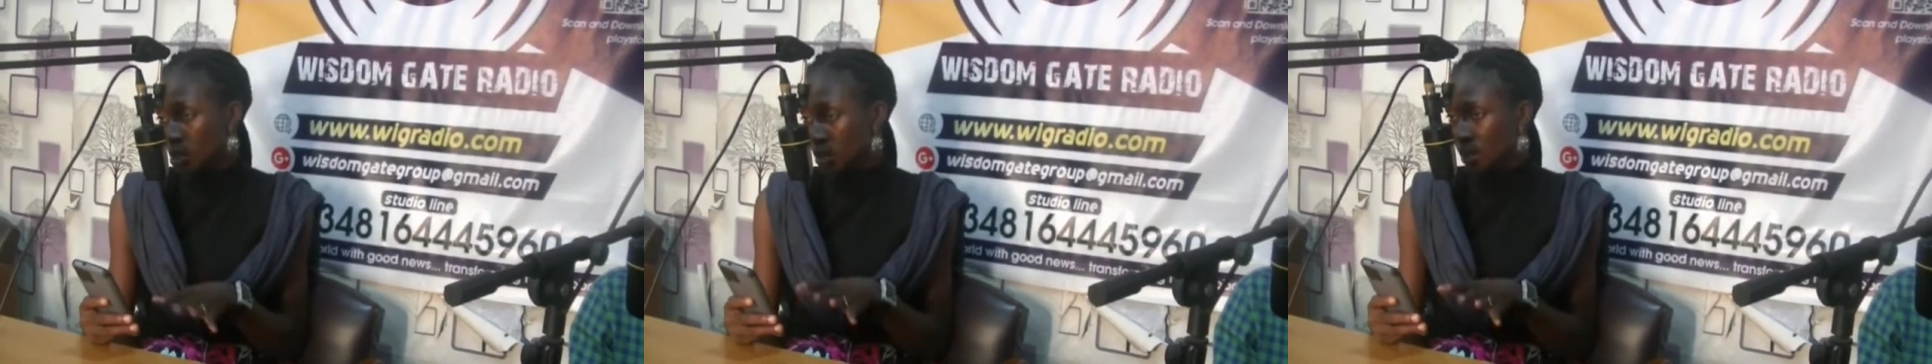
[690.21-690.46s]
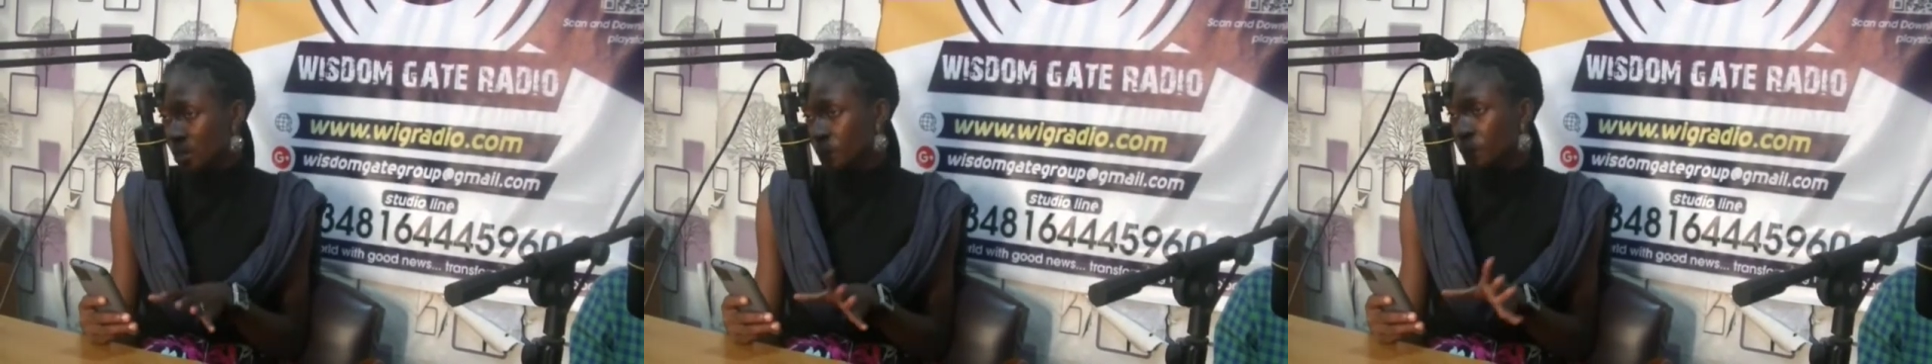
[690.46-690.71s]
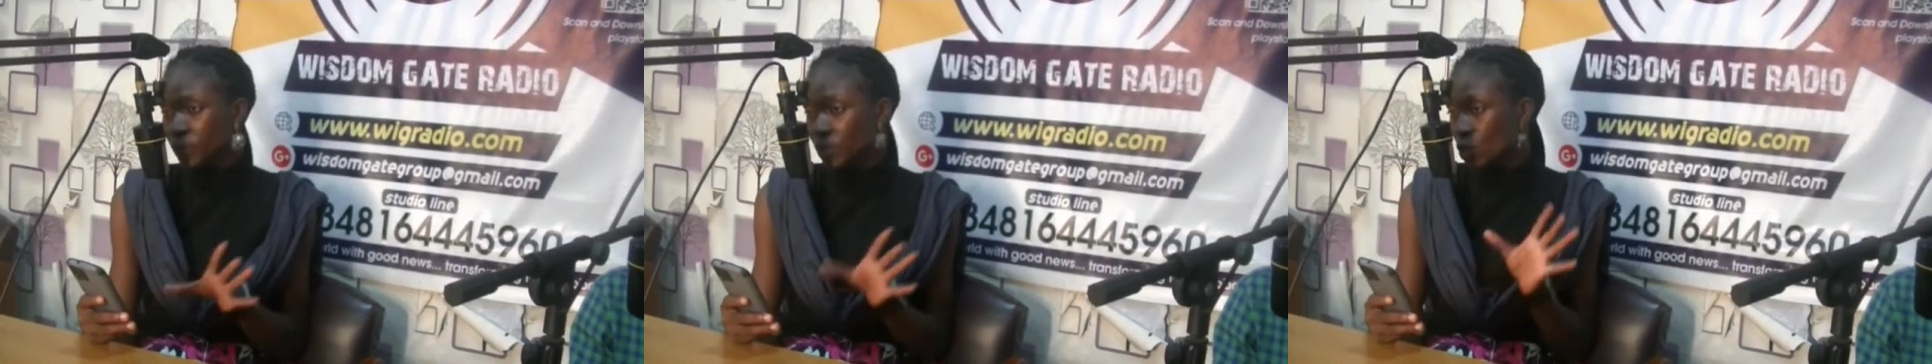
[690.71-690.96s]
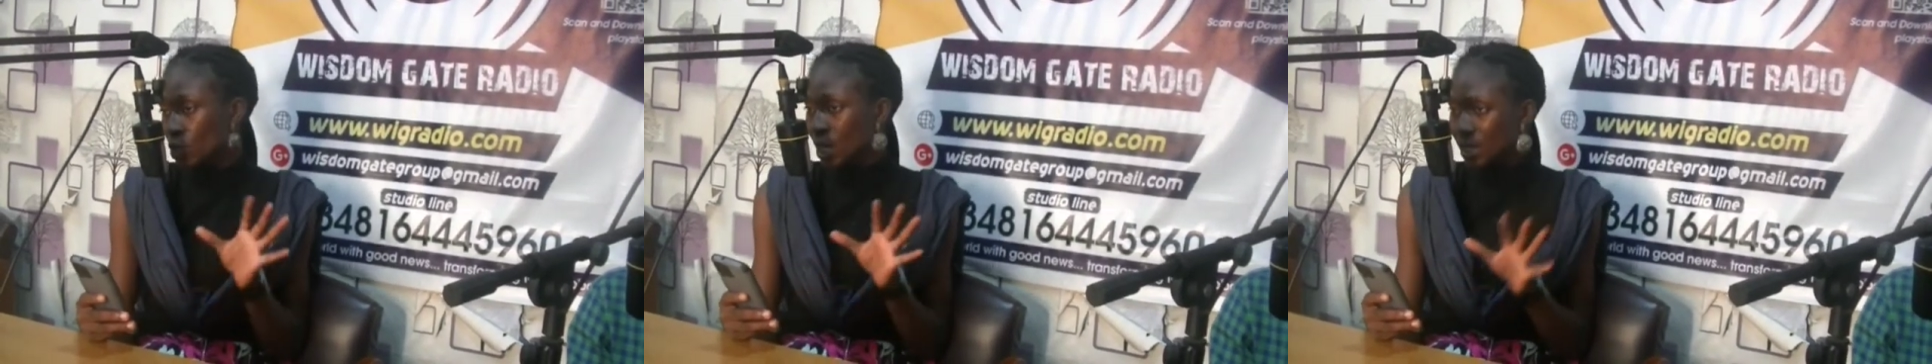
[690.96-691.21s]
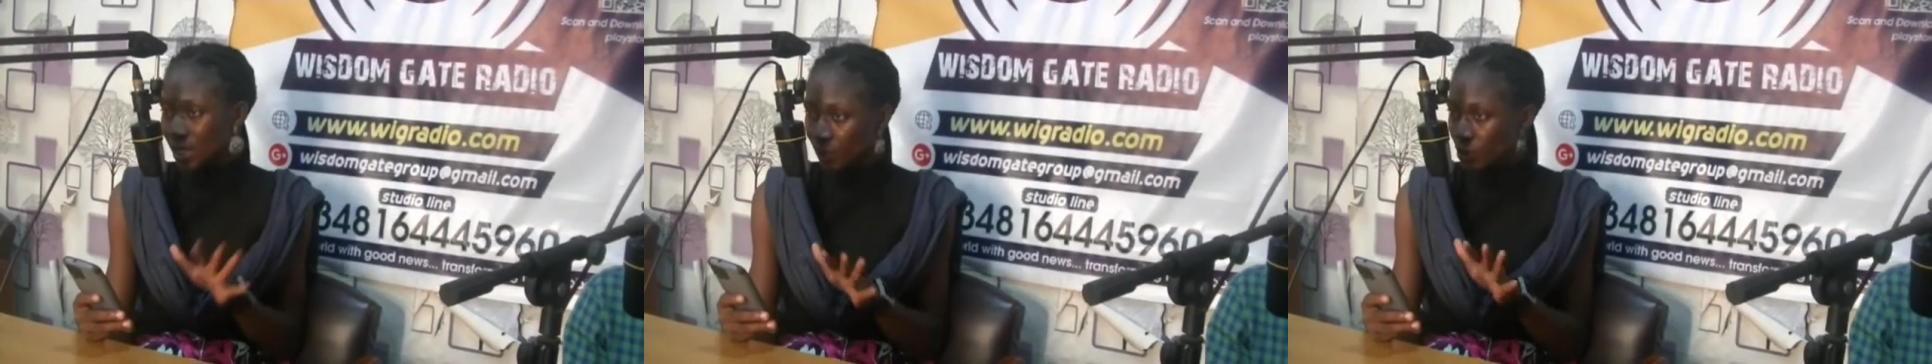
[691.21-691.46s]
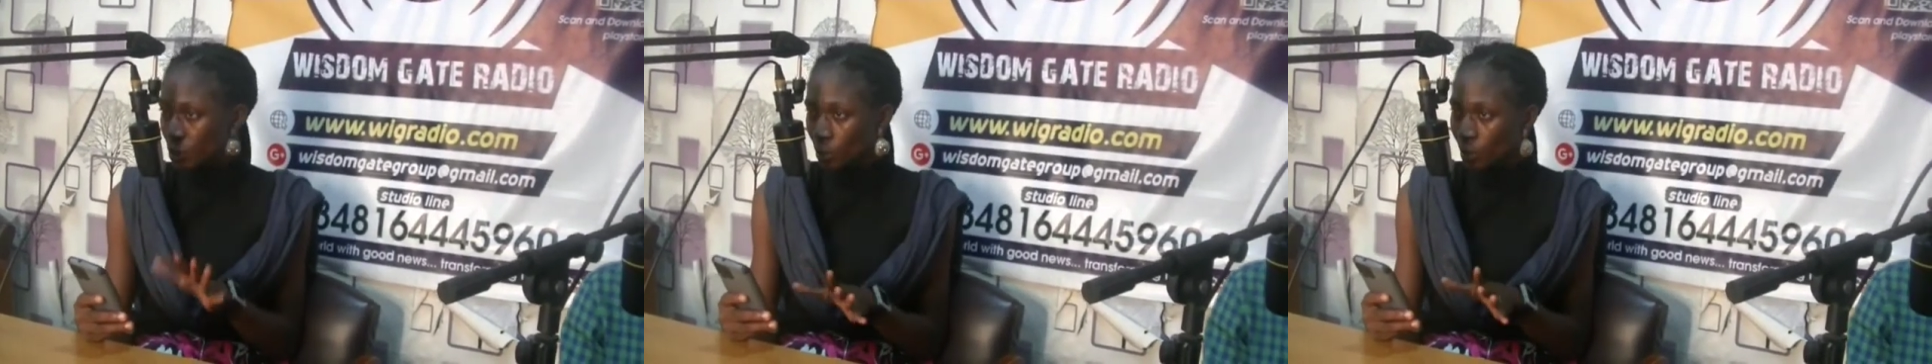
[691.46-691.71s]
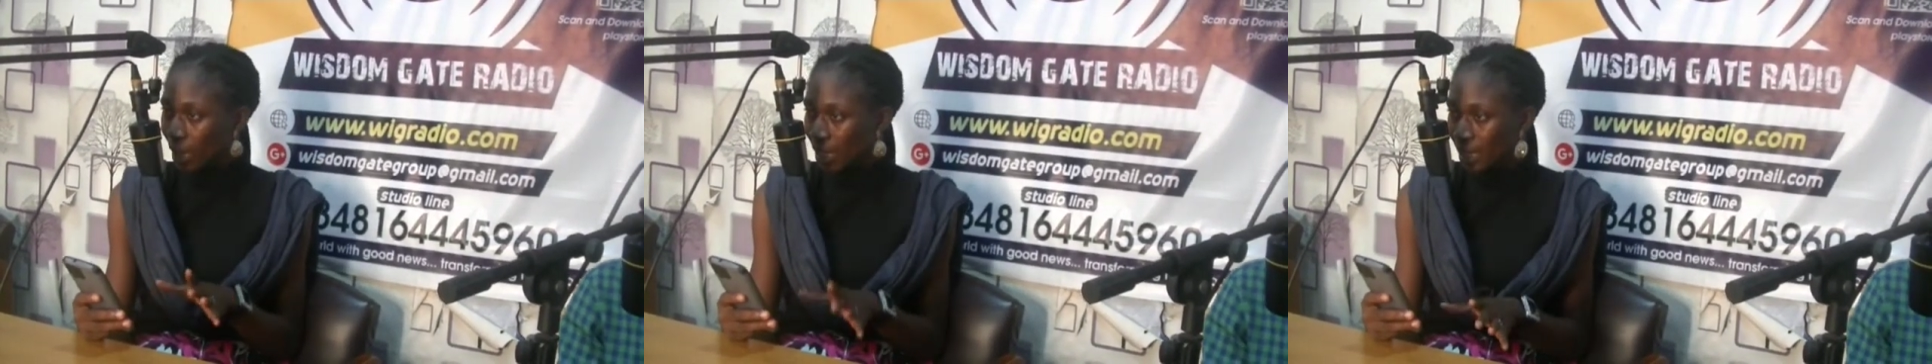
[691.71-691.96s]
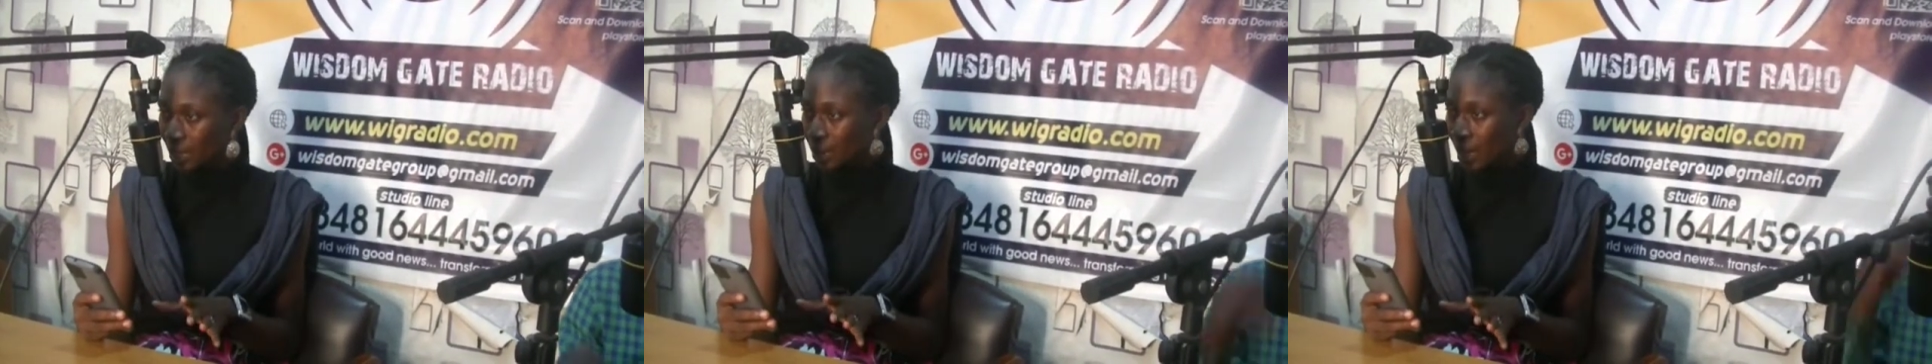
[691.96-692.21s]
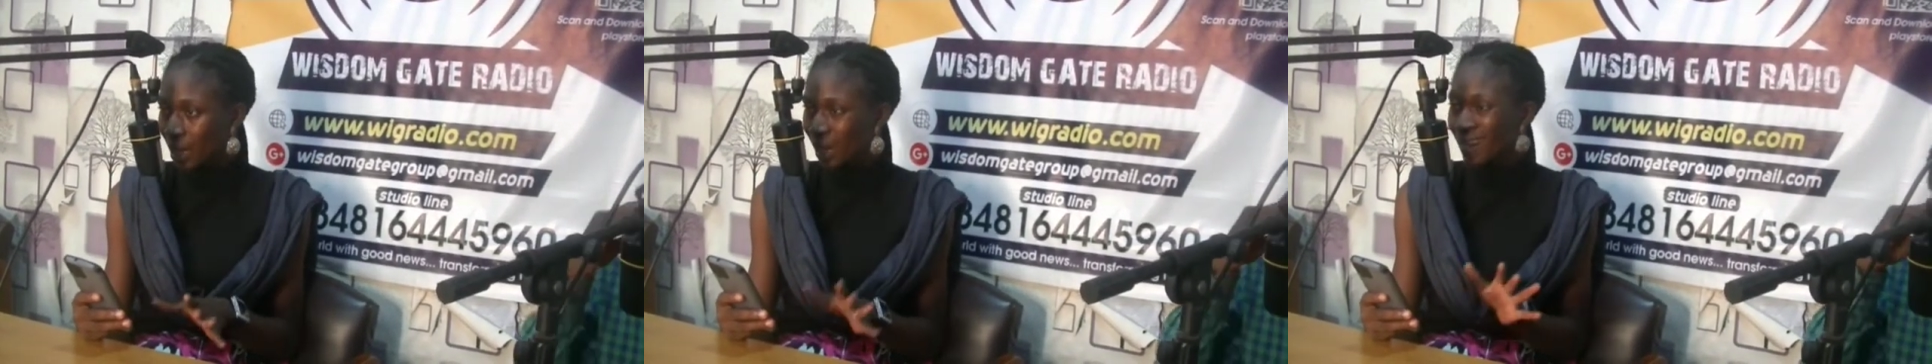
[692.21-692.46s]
18, so you can save it on your calendar.